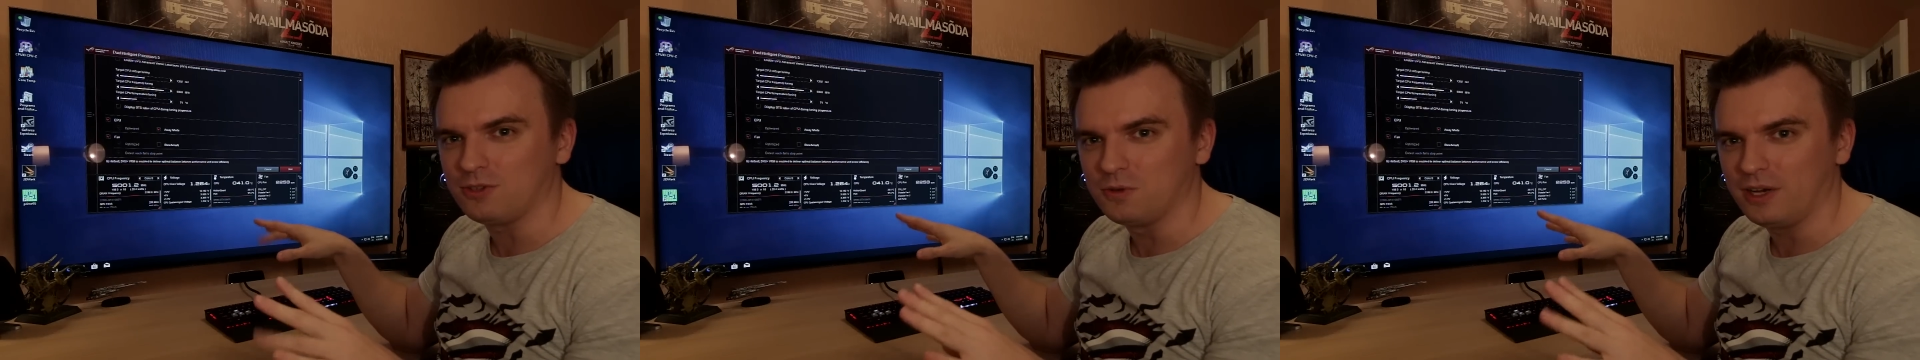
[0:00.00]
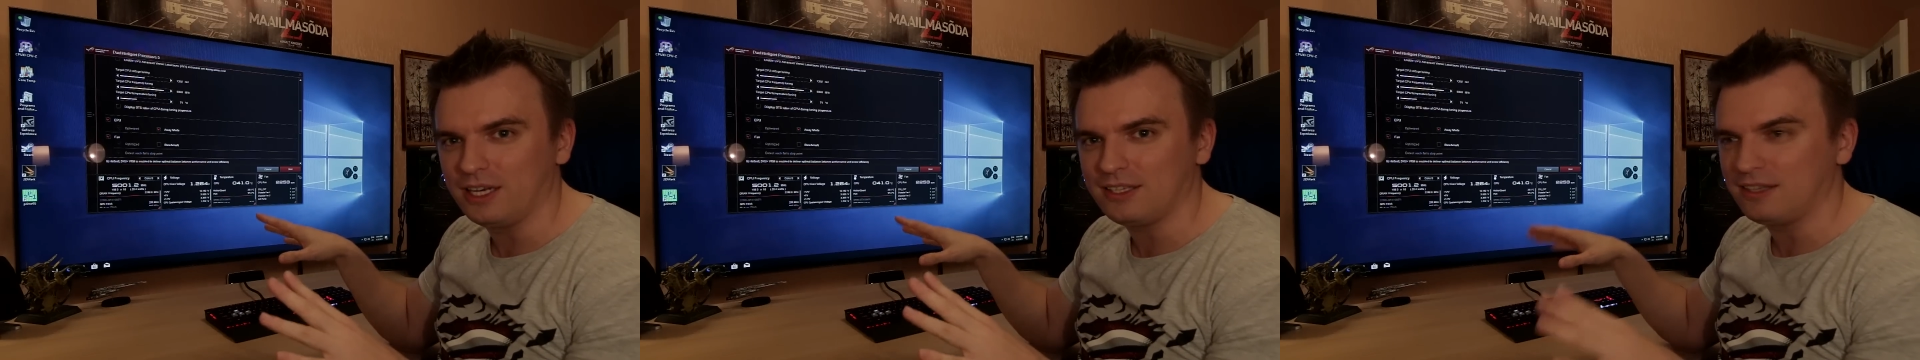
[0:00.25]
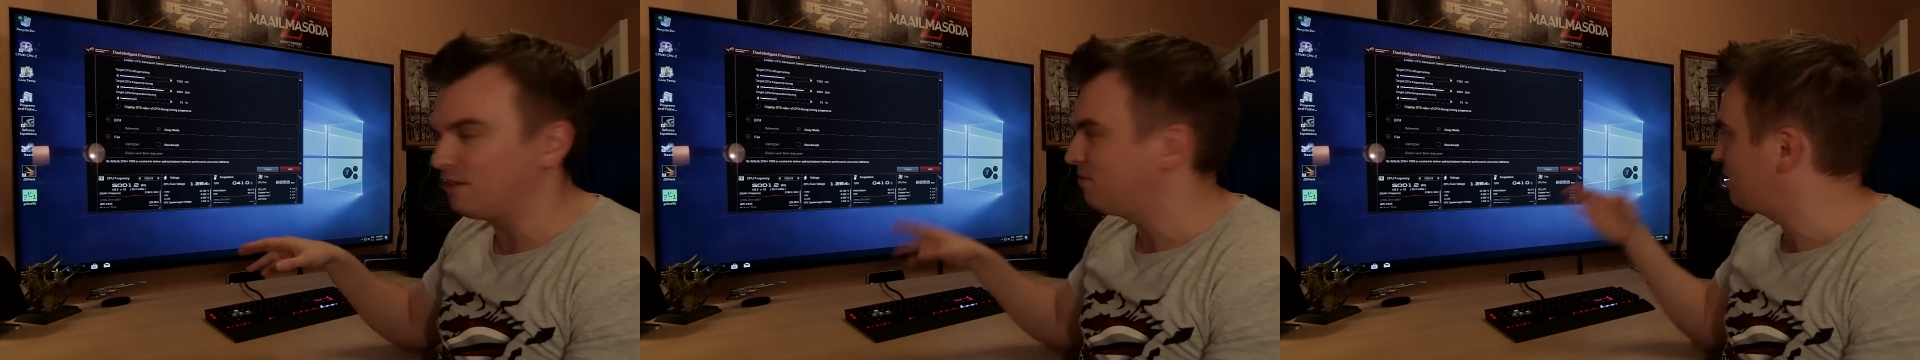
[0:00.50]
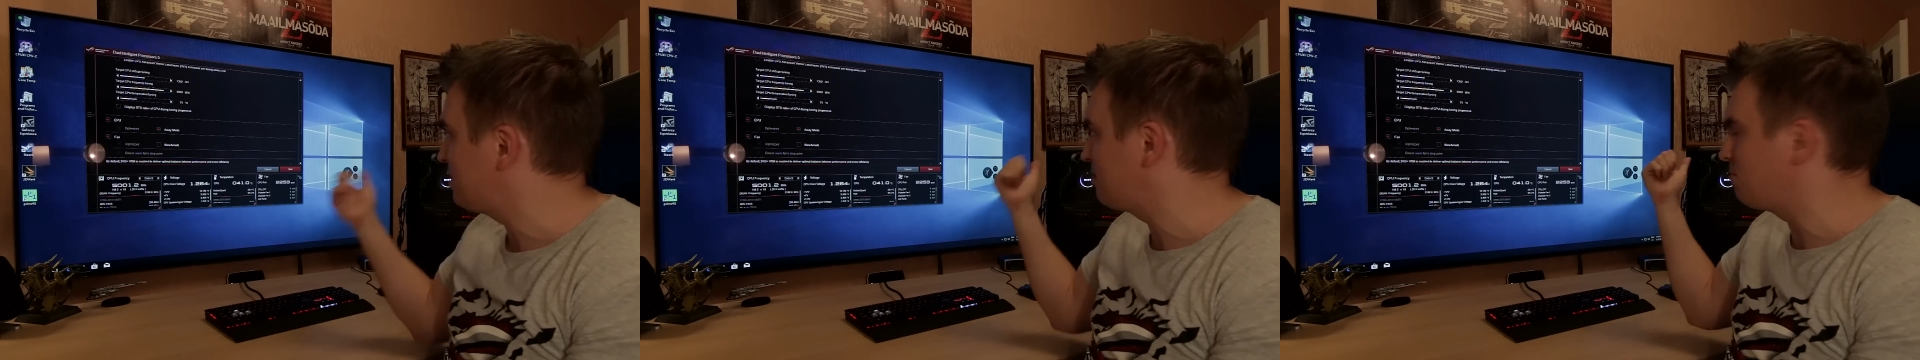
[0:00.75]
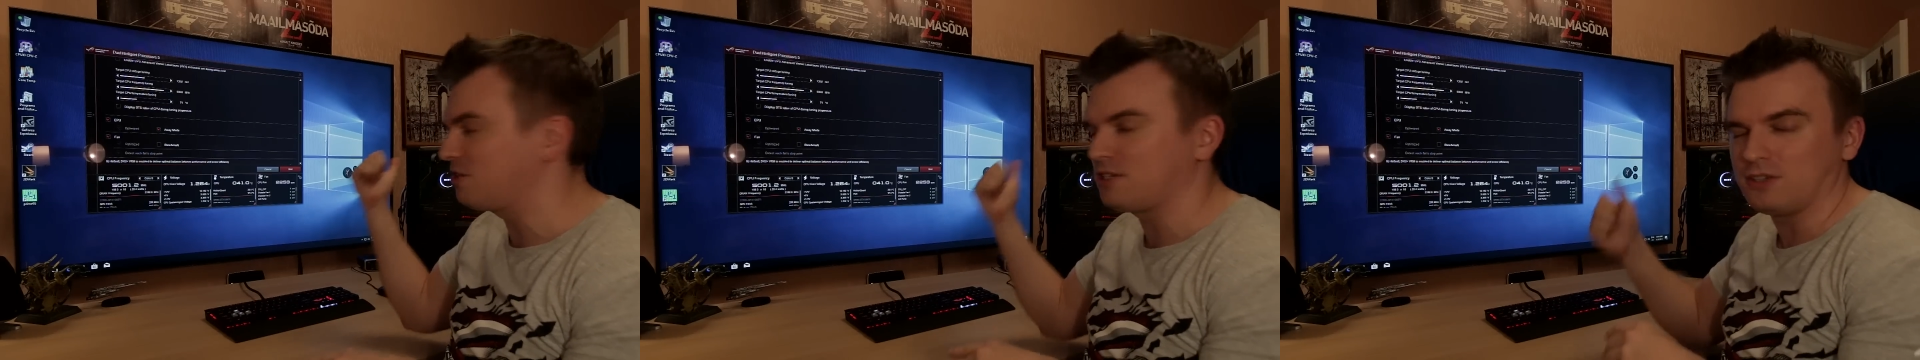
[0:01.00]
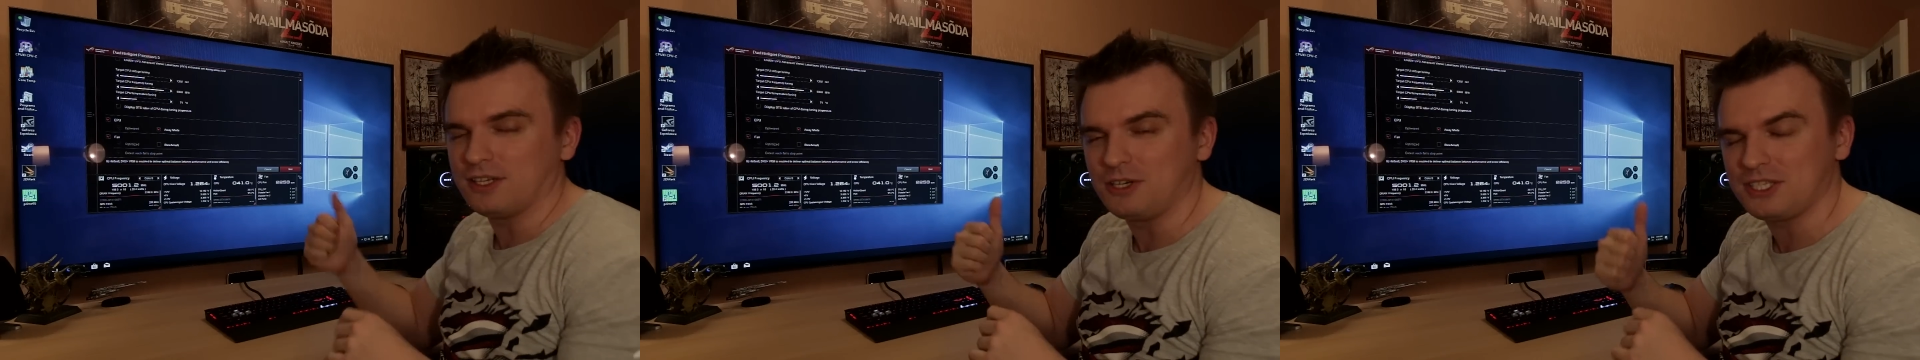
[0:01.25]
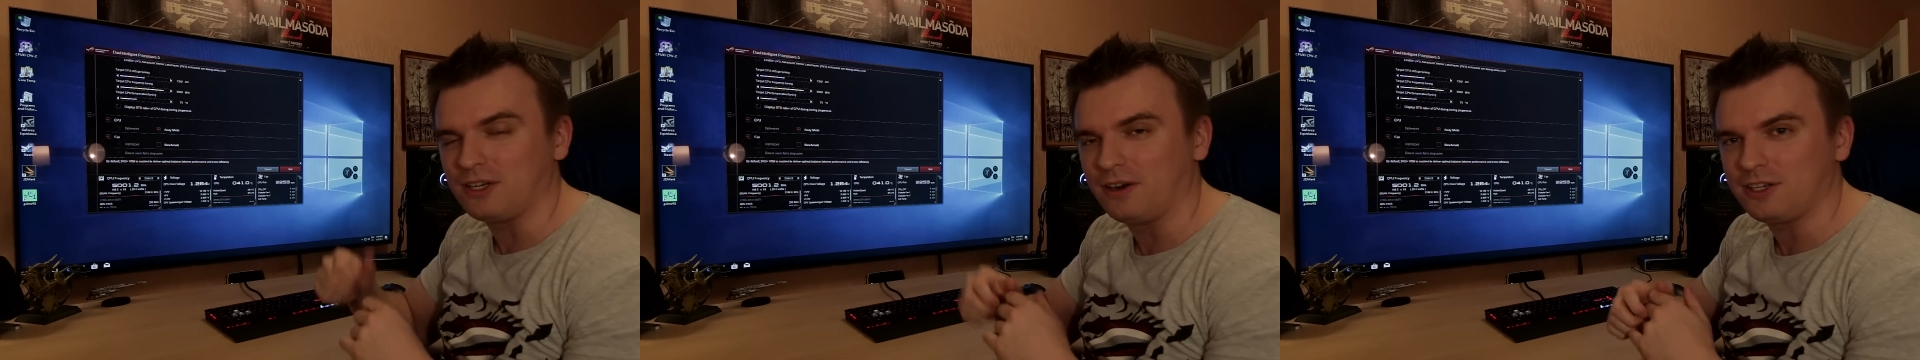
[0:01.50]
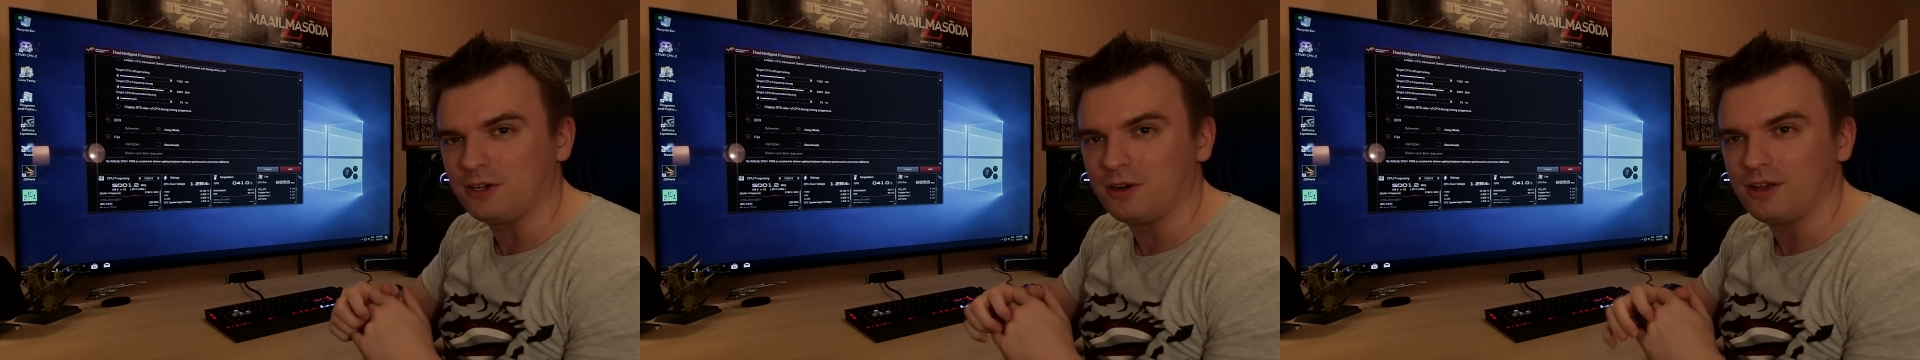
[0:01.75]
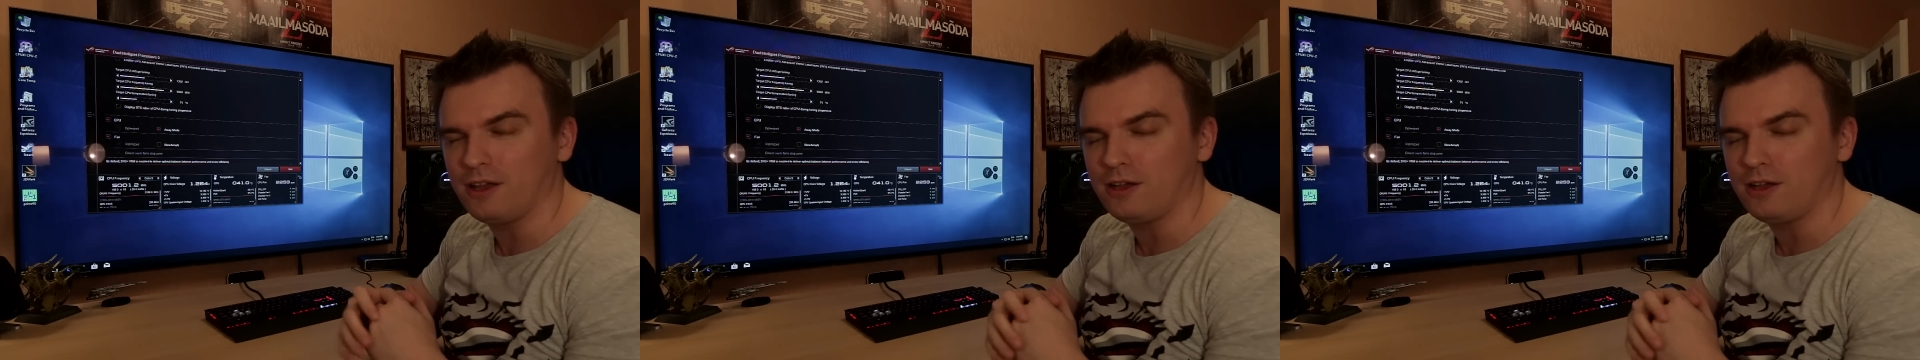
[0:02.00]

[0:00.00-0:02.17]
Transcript: do anything, just restart your